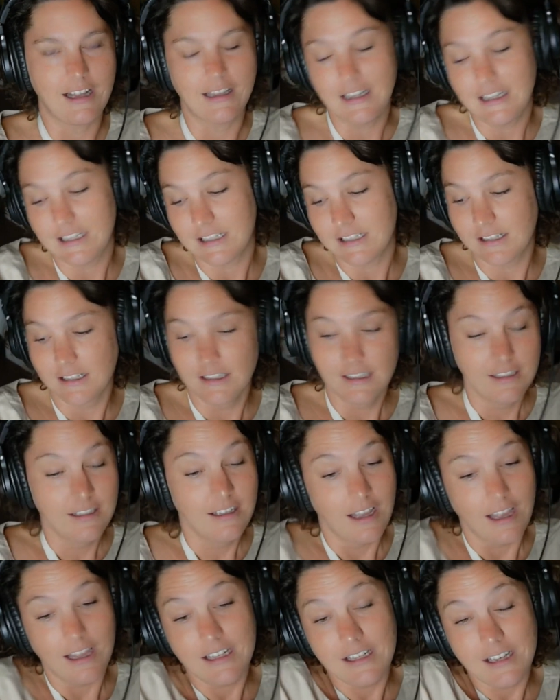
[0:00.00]
At least
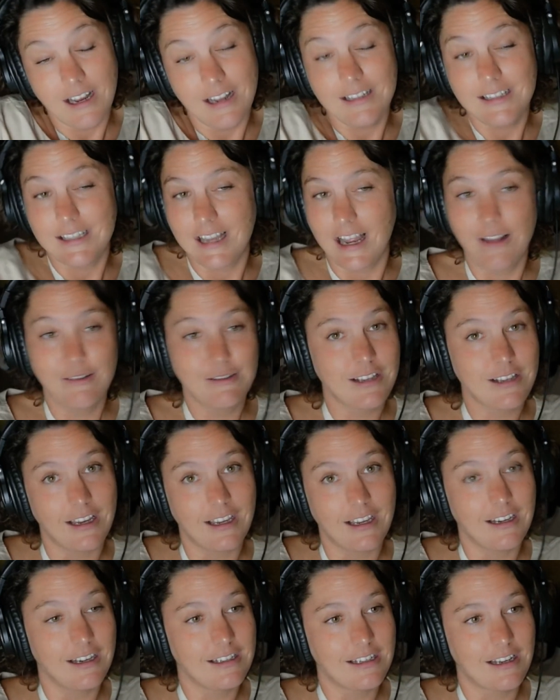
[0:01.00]
it sounds
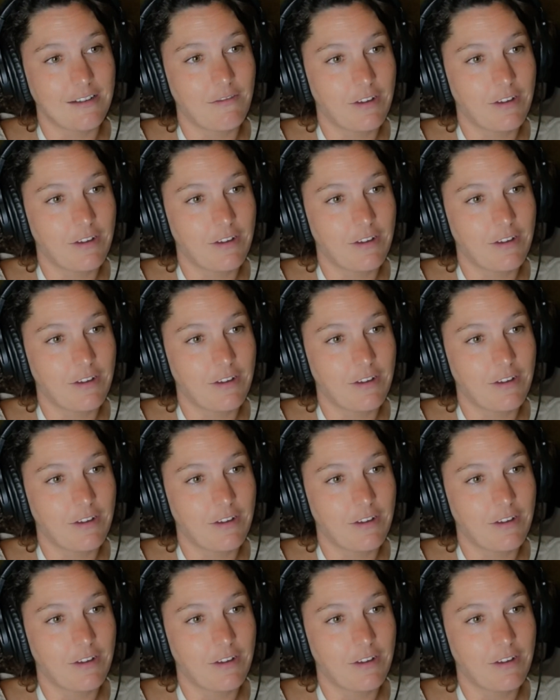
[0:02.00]
like it is.